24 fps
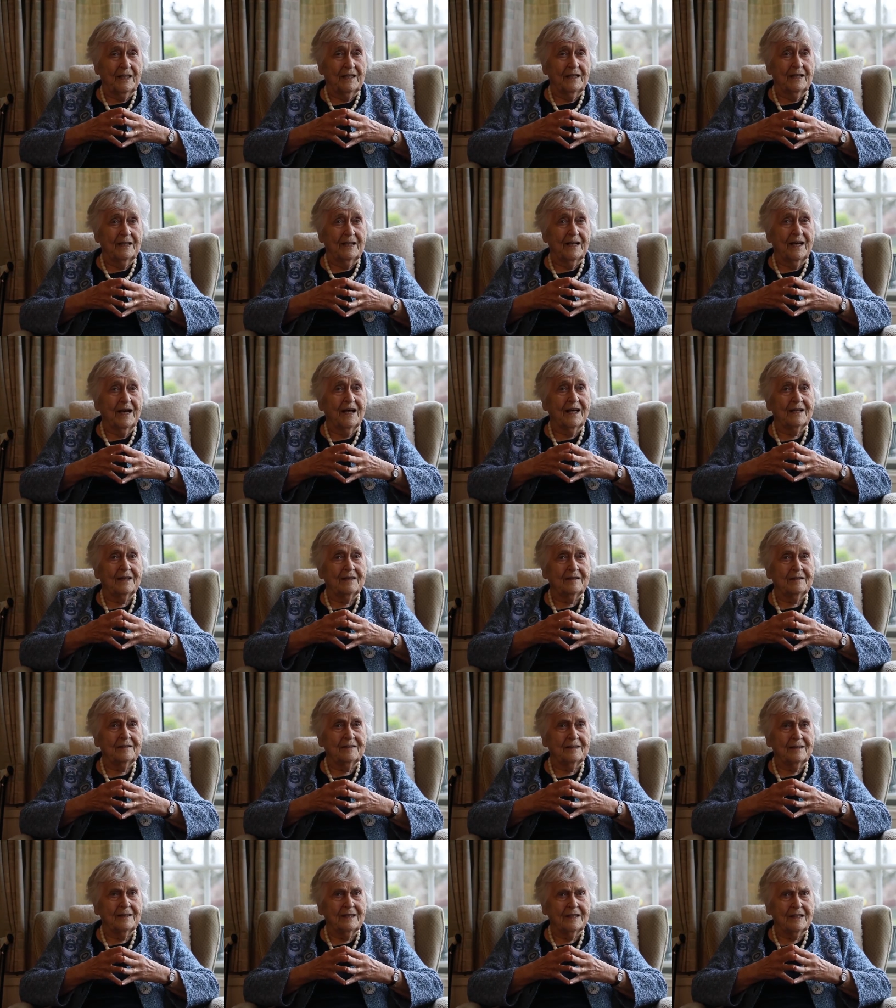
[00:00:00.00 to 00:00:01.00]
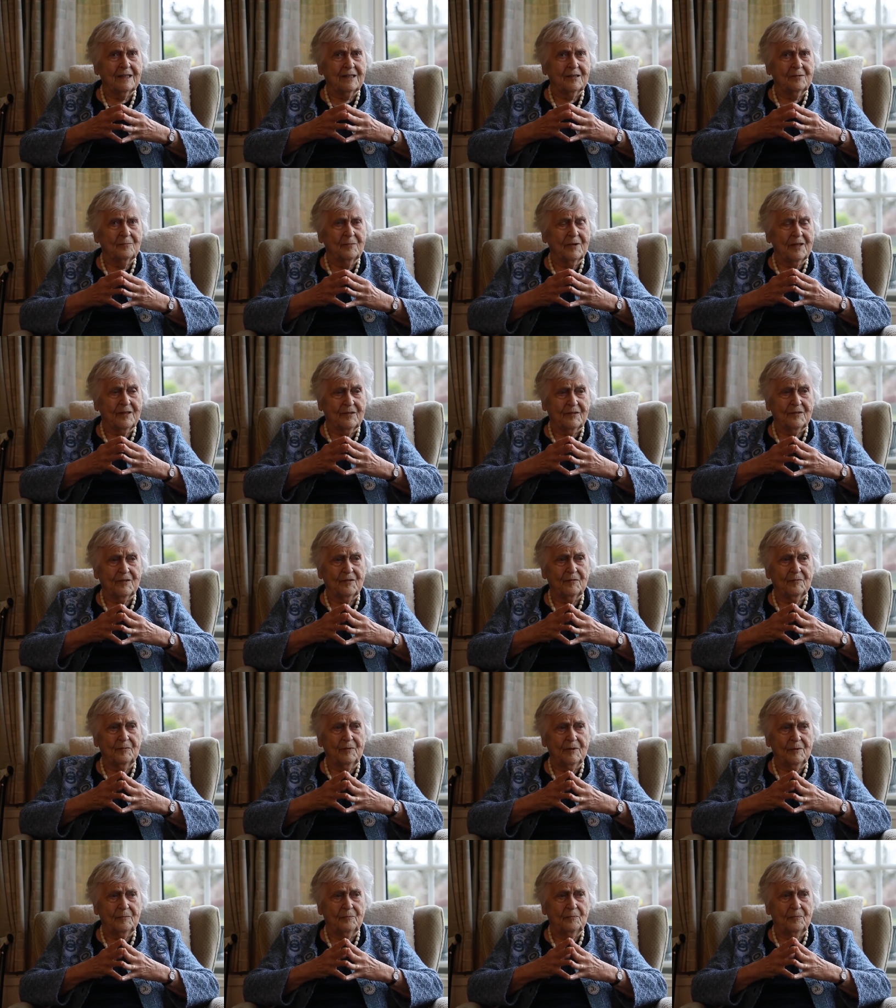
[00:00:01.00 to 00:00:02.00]
and I think it must
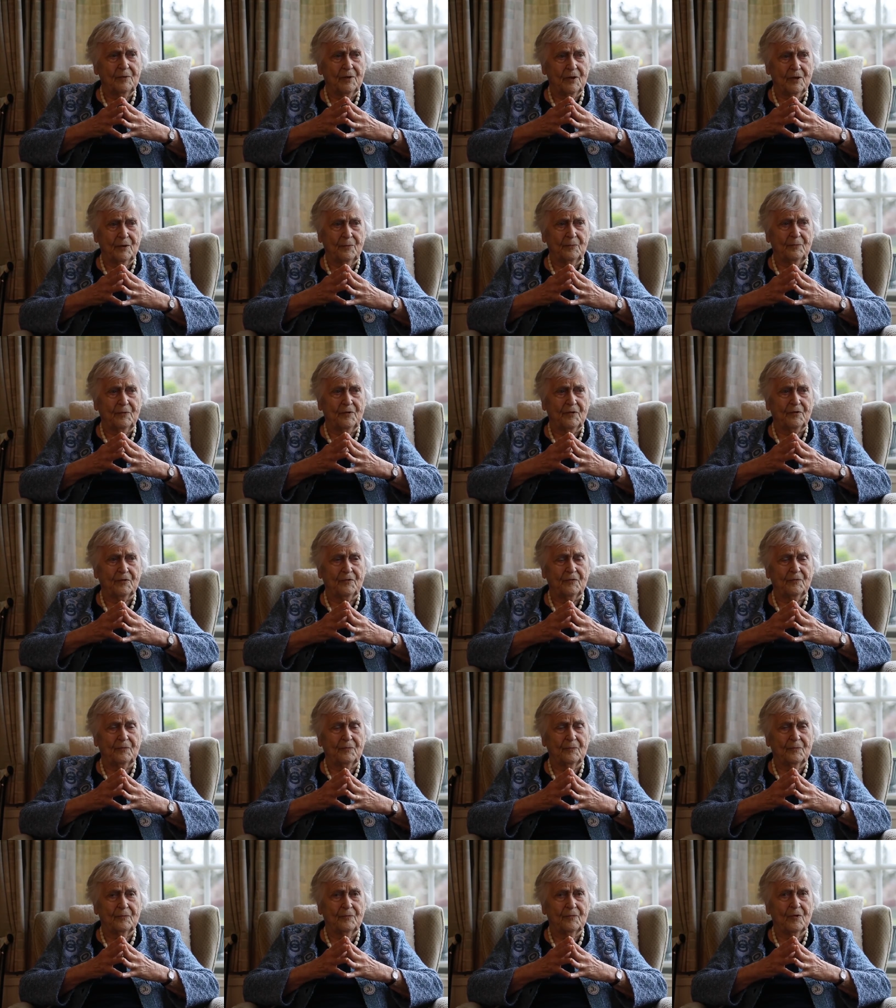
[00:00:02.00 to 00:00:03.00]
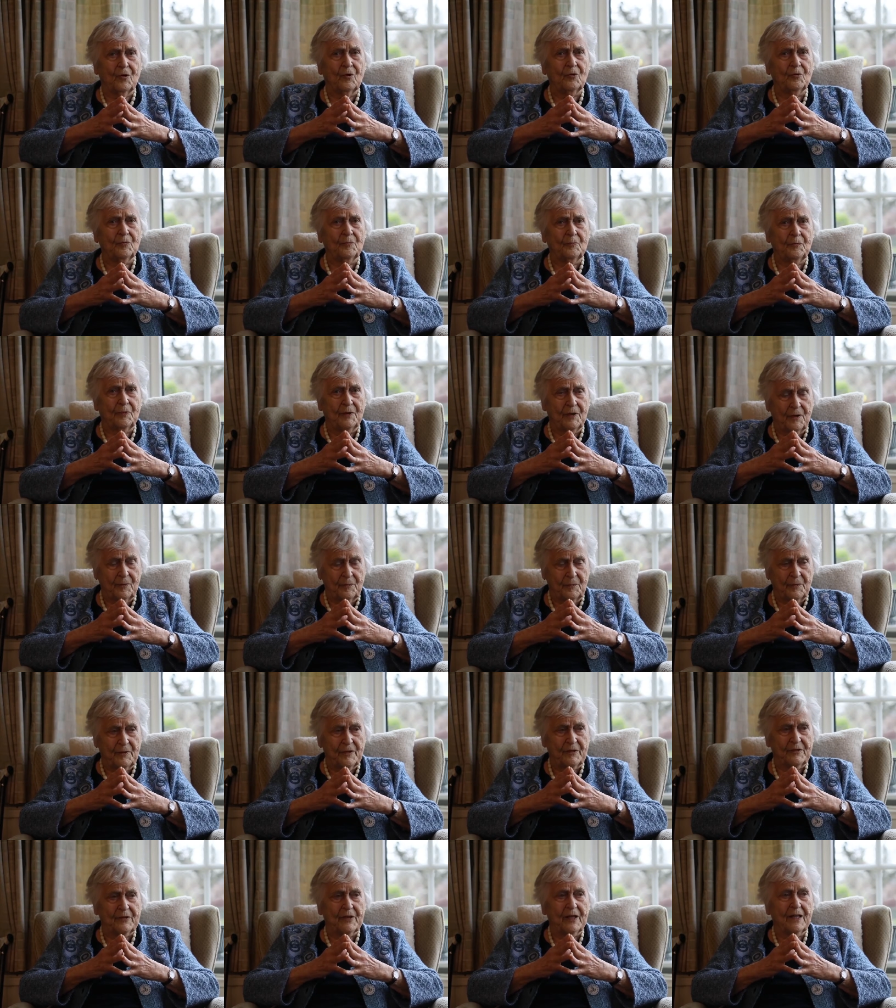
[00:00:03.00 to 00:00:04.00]
have been on
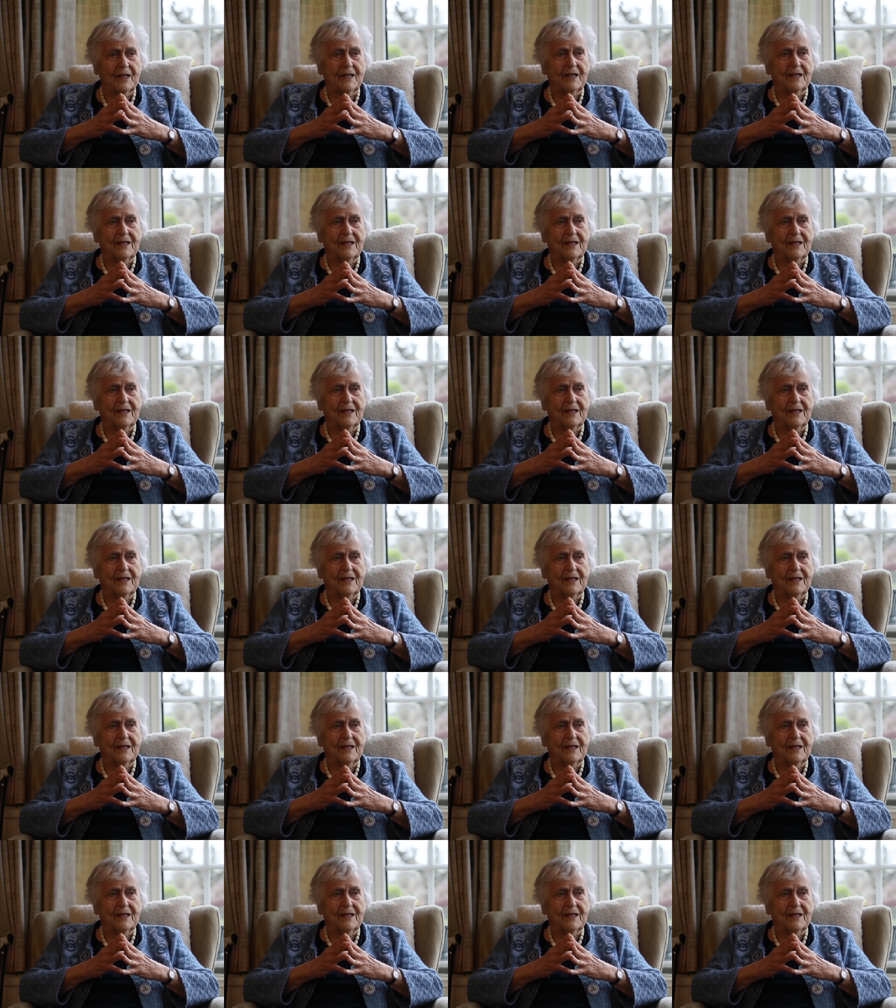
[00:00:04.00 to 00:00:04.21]
purpose.